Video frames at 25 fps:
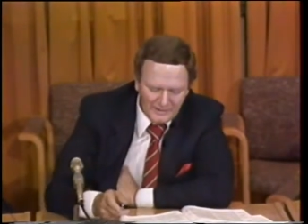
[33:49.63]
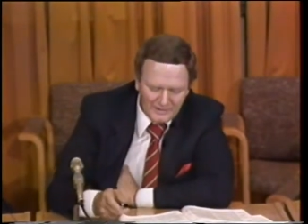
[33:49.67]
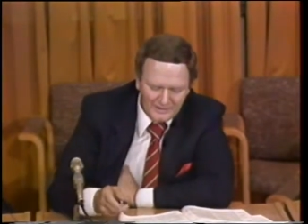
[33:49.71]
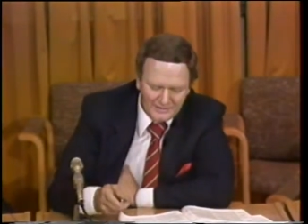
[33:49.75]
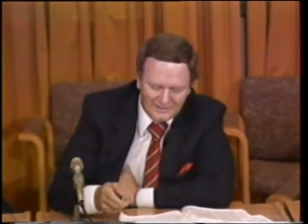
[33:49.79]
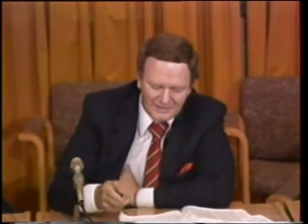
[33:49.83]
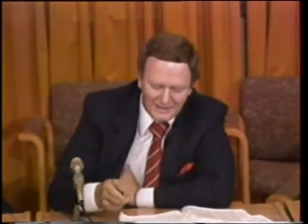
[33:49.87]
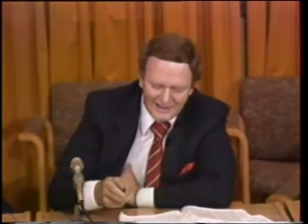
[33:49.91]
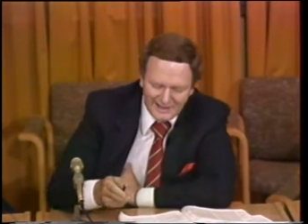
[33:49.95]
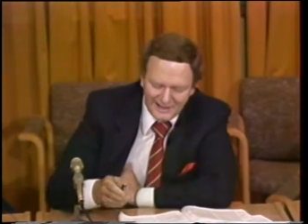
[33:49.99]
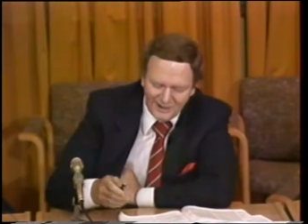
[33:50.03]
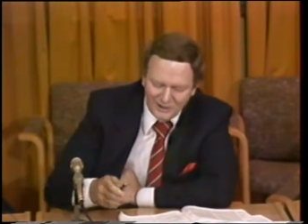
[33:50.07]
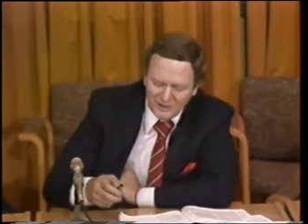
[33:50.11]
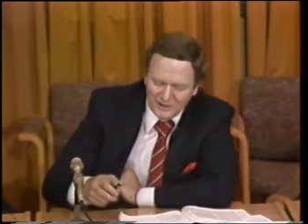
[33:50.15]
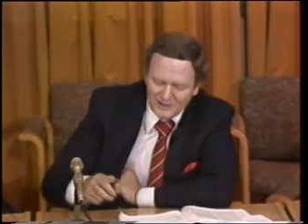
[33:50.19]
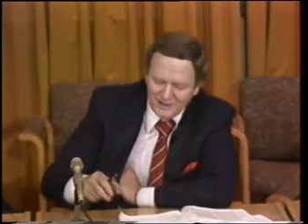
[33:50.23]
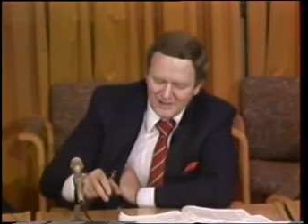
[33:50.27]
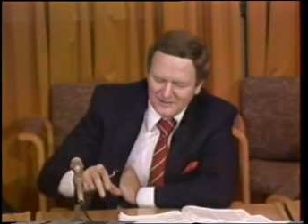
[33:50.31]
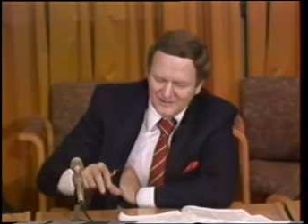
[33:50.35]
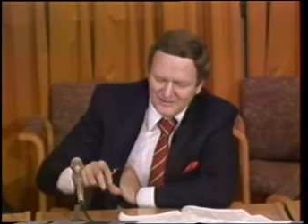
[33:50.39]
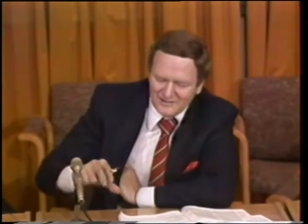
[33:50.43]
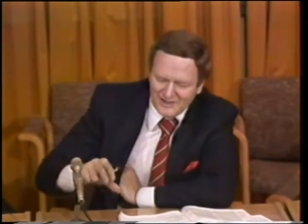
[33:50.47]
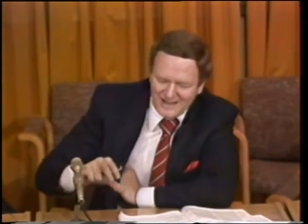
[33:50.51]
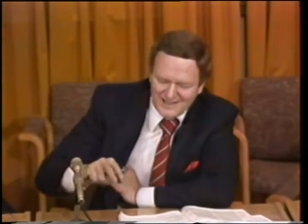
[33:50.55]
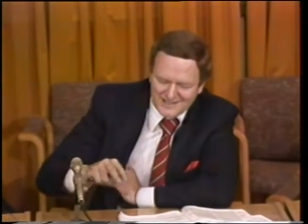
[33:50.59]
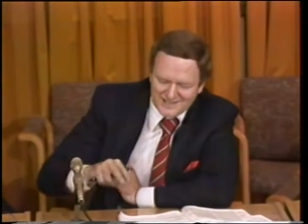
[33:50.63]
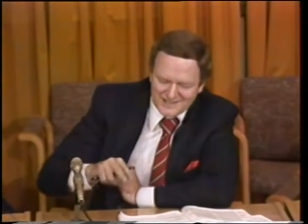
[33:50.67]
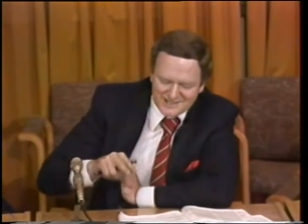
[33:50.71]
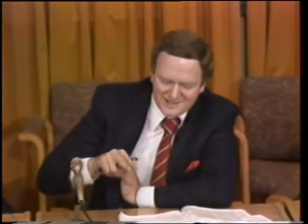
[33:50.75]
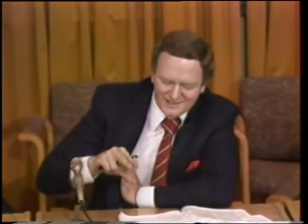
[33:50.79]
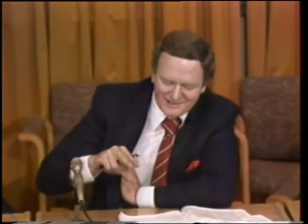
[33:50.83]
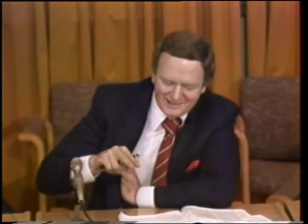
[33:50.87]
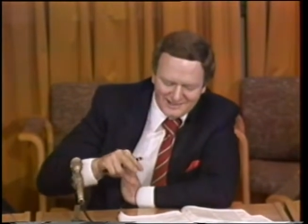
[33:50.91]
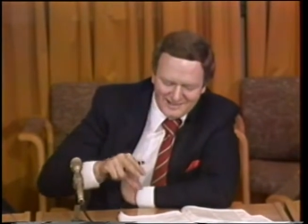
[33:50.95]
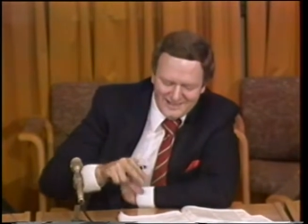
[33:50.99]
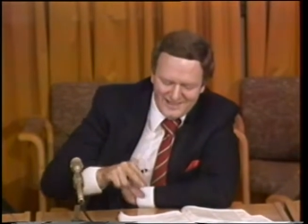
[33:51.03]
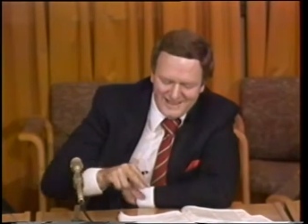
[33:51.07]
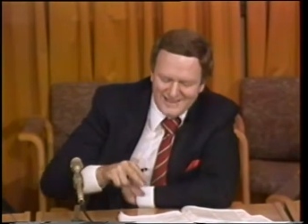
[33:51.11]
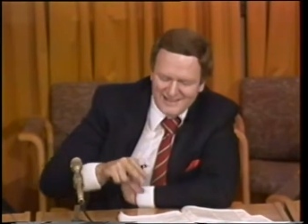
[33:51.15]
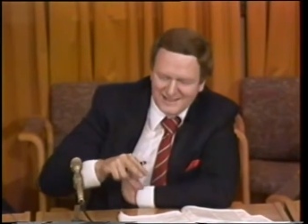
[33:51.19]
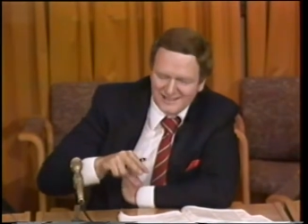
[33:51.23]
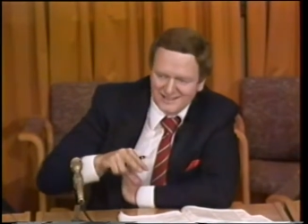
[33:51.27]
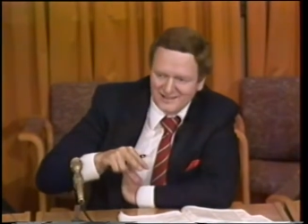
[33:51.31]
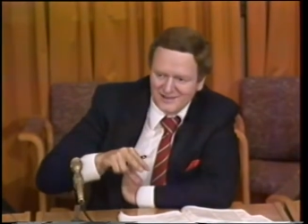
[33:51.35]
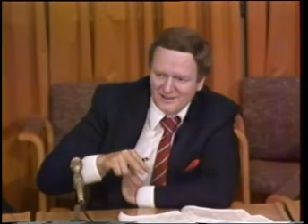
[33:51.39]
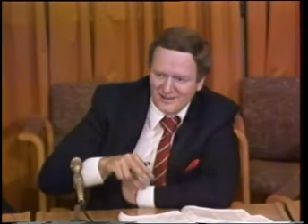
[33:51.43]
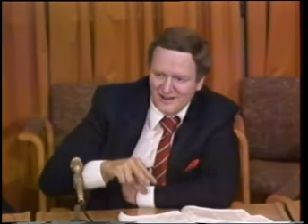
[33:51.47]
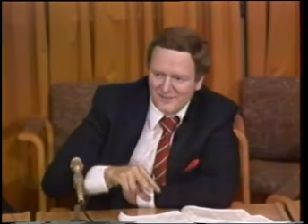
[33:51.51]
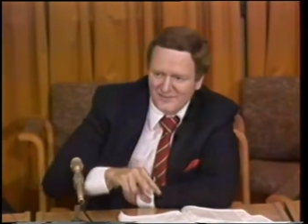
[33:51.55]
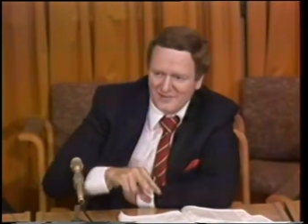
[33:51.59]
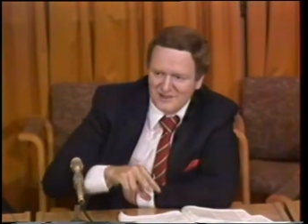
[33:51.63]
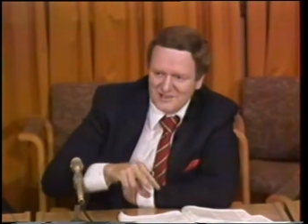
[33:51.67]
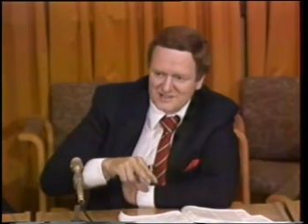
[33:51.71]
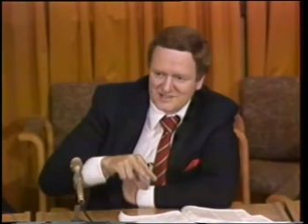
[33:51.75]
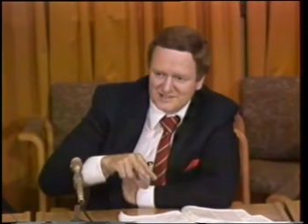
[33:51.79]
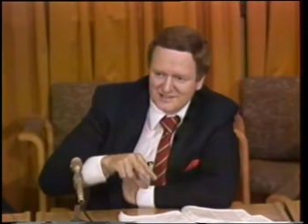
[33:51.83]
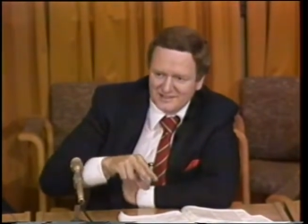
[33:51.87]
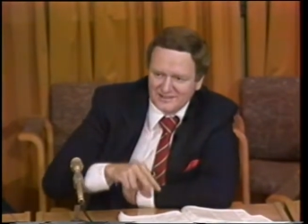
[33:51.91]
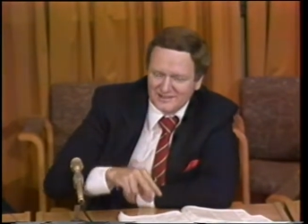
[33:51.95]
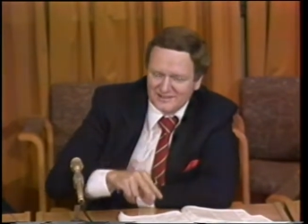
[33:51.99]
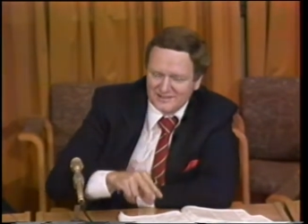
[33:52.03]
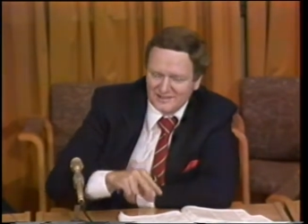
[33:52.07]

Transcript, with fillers: Now, that's a lead in, obviously,